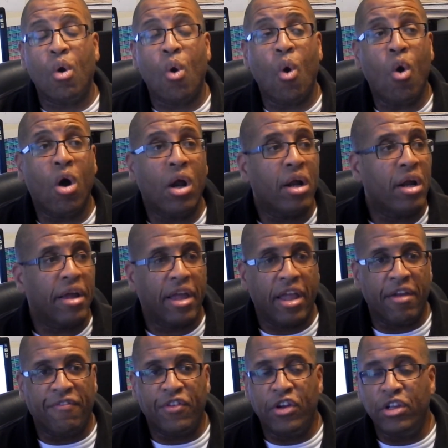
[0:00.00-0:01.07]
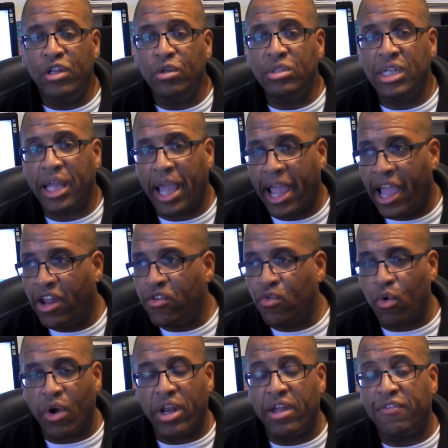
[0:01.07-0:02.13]
or if you're using
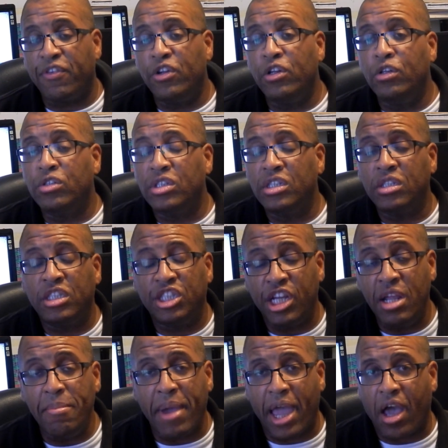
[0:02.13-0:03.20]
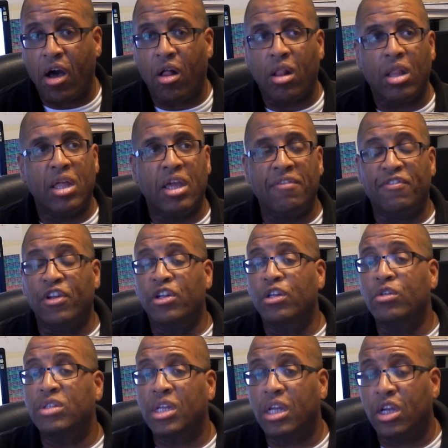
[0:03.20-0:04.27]
Android, if you're using Gmail, if you're
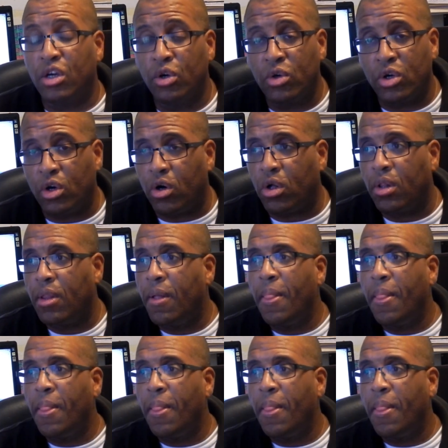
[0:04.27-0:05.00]
using Google,